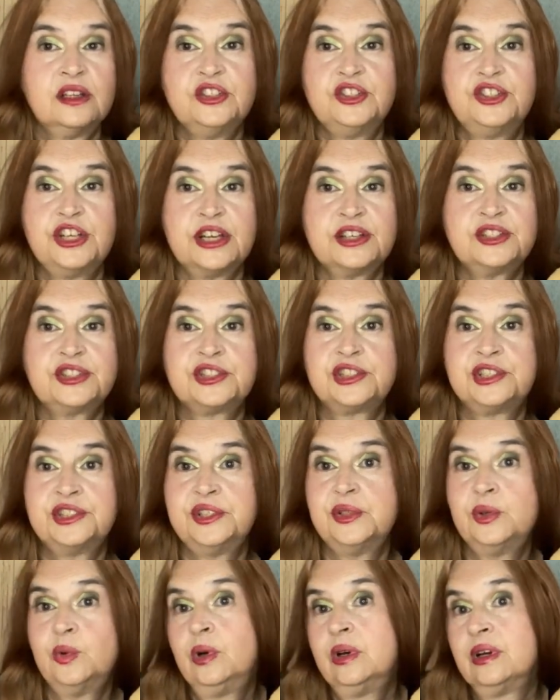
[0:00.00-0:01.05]
just
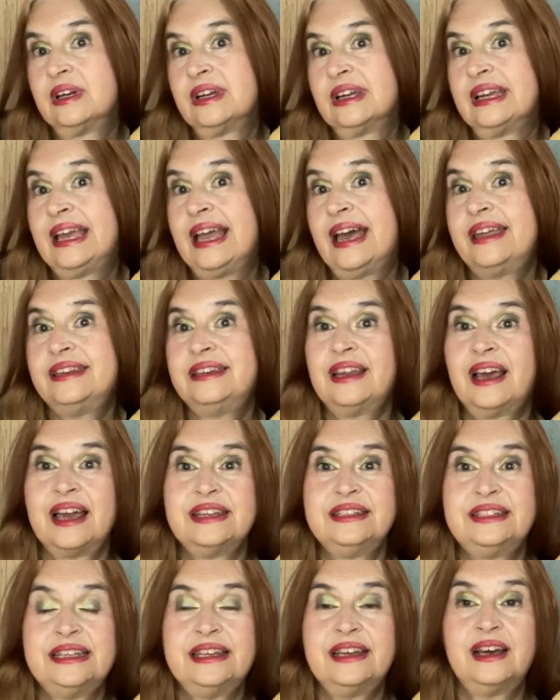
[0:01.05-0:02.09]
to get an
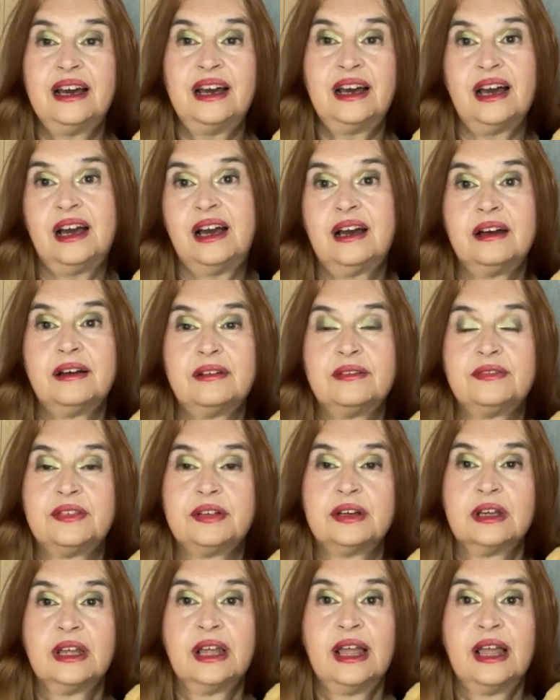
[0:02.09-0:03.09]
idea of